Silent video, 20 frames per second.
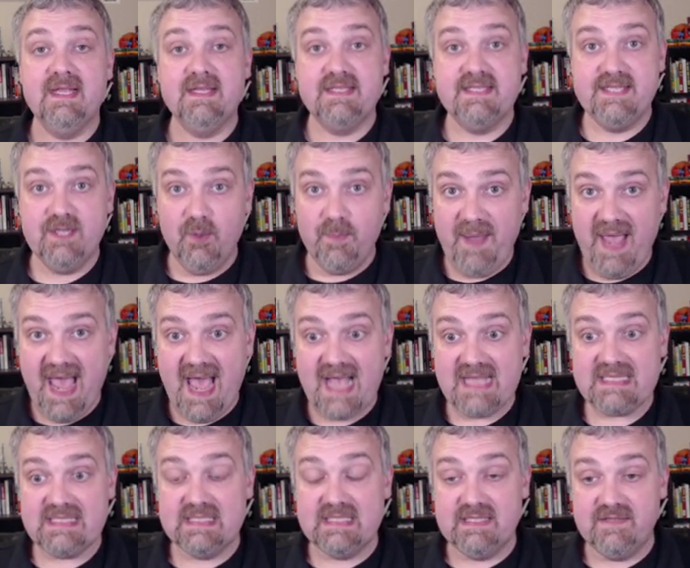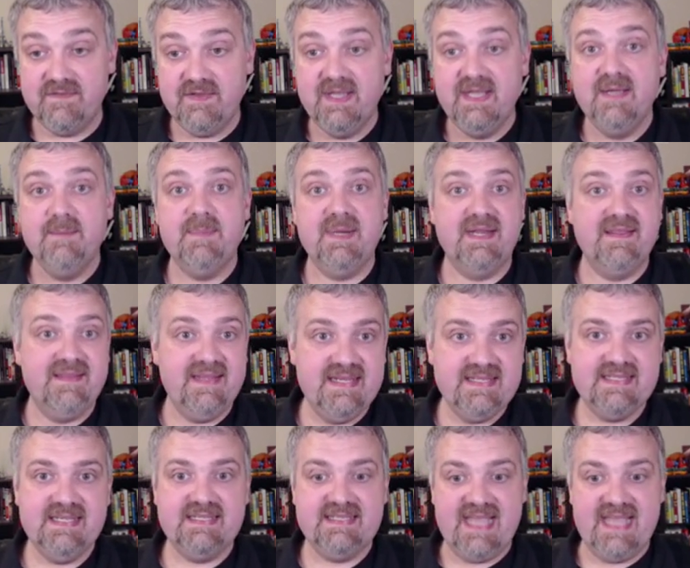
It's still passive, but in these